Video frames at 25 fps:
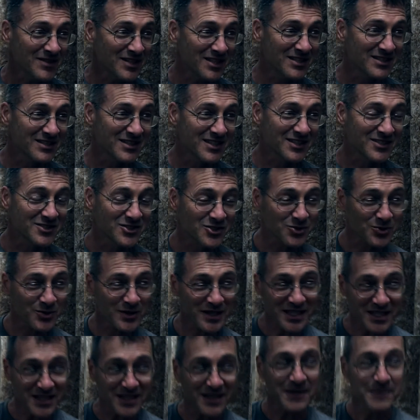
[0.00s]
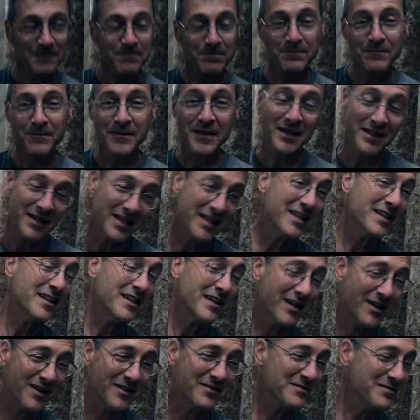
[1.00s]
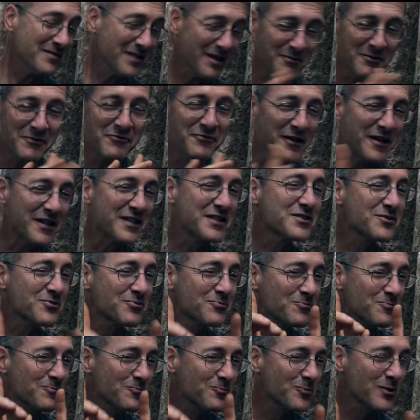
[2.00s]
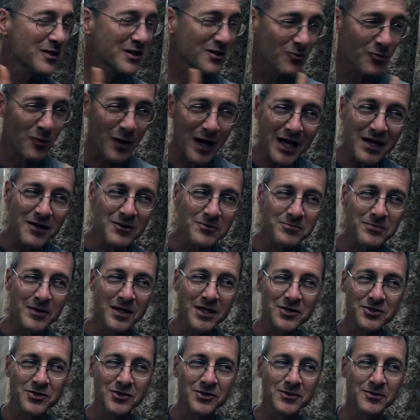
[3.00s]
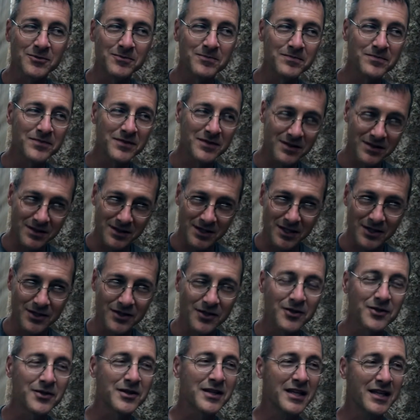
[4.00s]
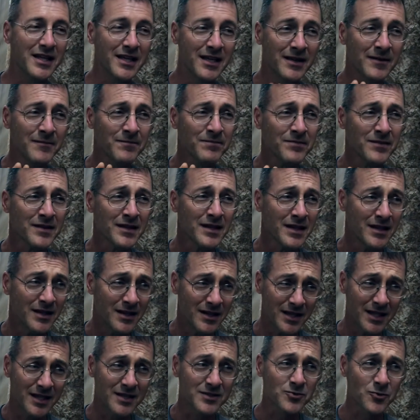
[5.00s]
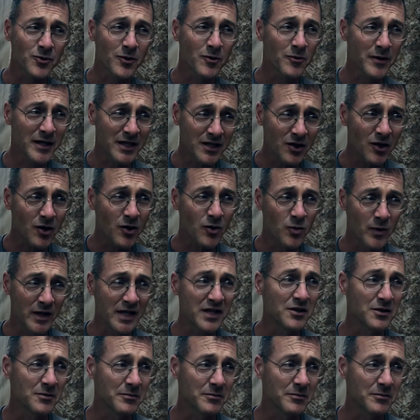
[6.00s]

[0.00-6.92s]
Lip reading: The trick, let me finish with the wild mushroom Enoki. it's what we call winter